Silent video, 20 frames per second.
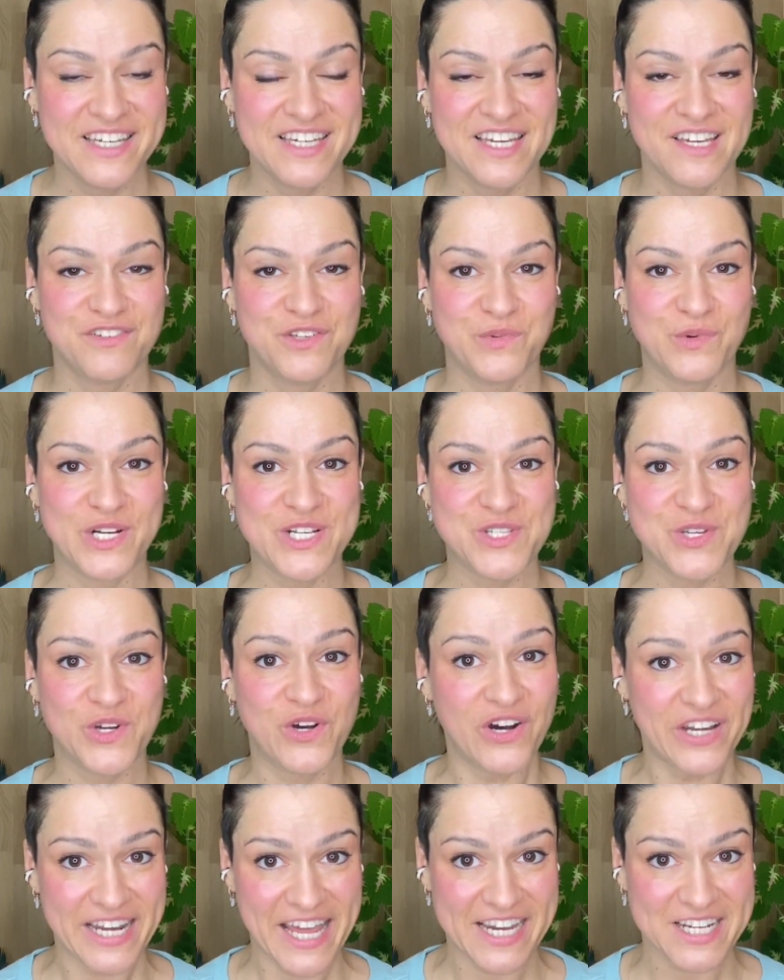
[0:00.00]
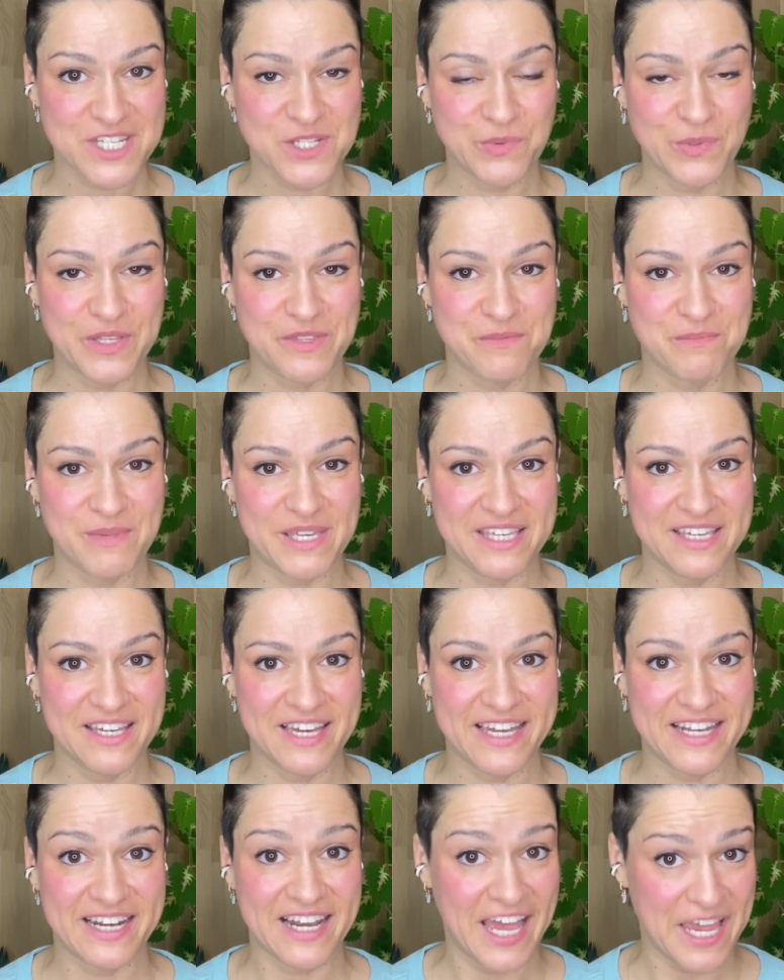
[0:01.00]
If you want to connect with me
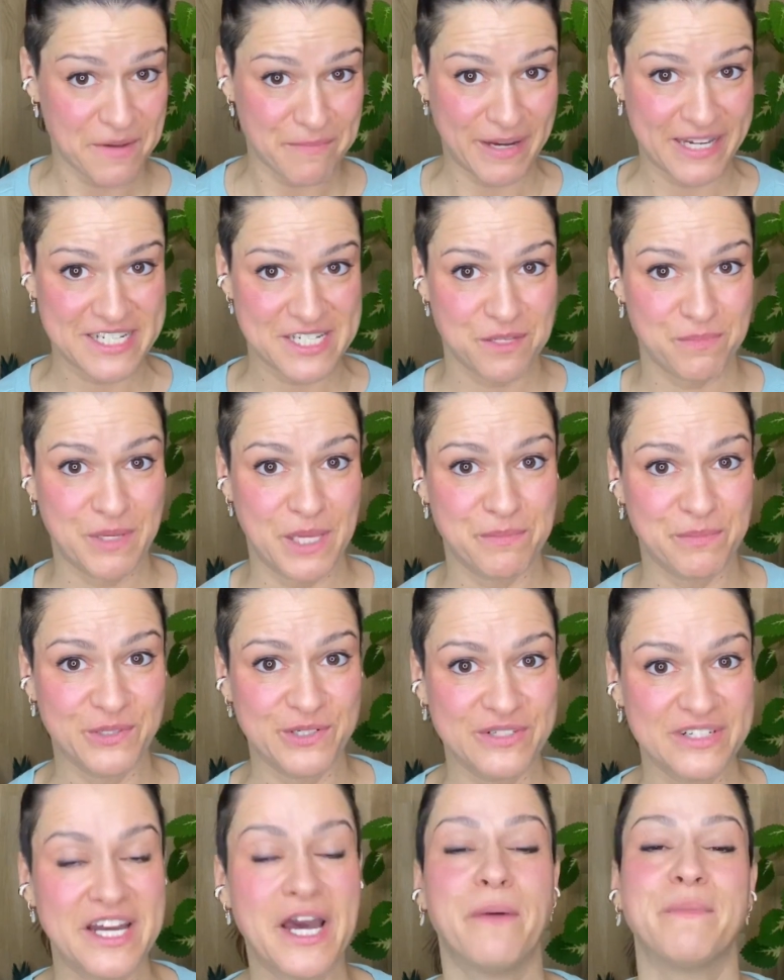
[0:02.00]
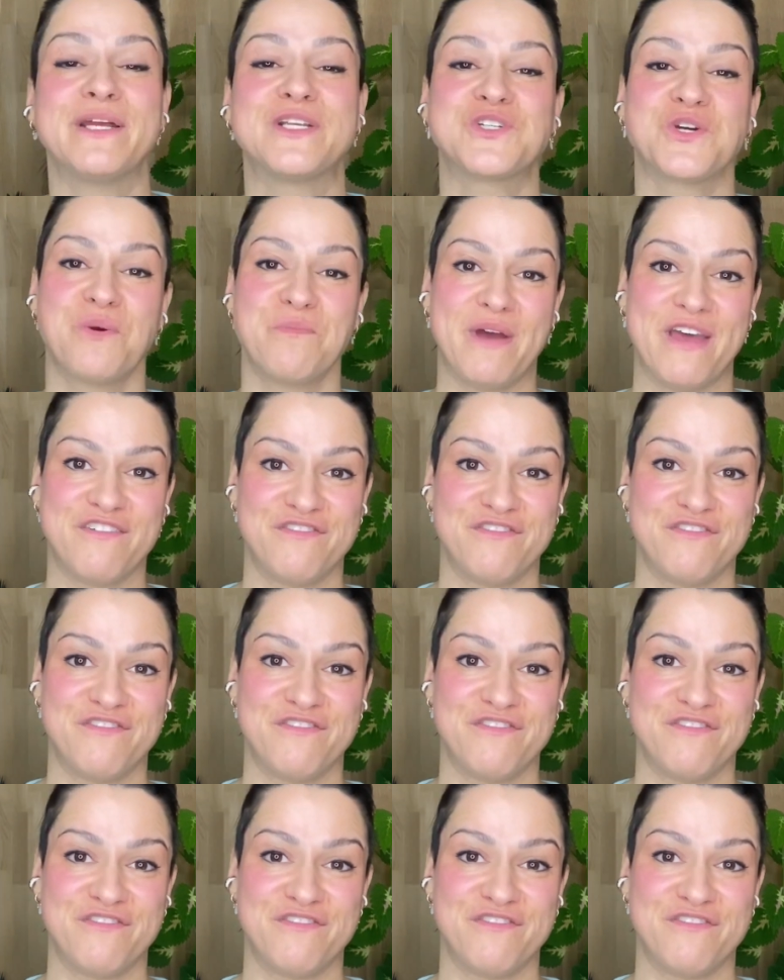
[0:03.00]
and like-minded people, come and join my